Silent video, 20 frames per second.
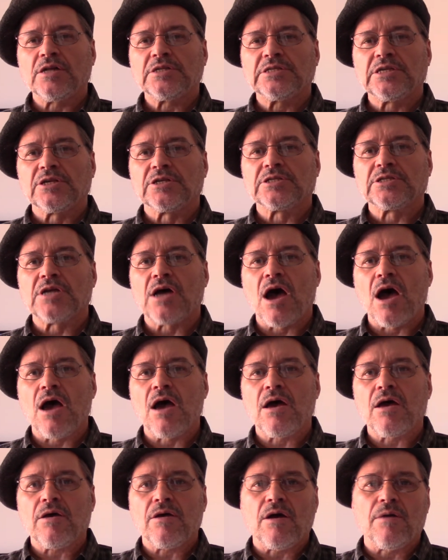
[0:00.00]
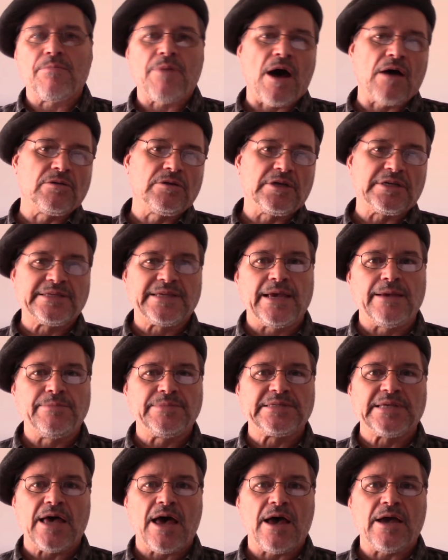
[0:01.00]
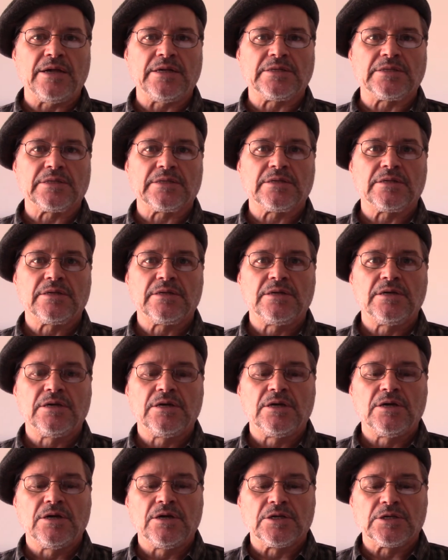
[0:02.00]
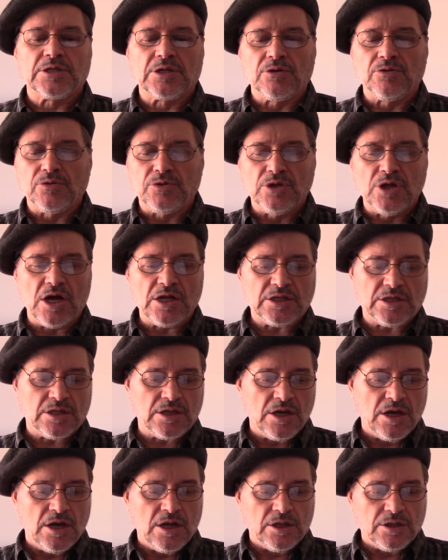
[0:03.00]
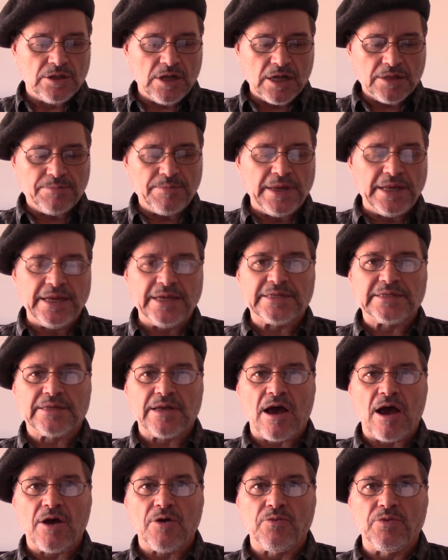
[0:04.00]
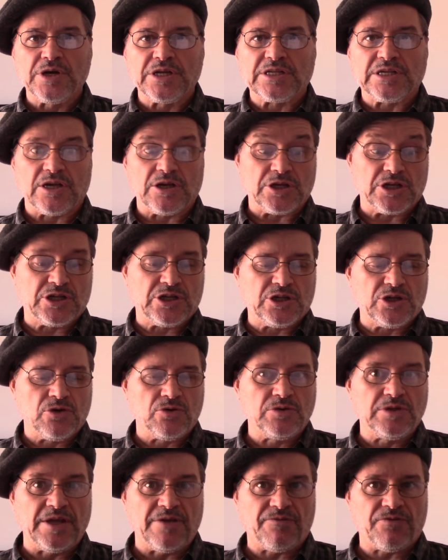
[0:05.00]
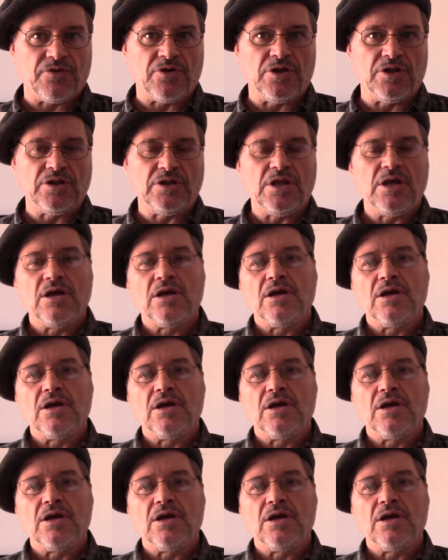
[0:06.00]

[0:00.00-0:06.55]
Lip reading: stars about the same size. So not many stars with so different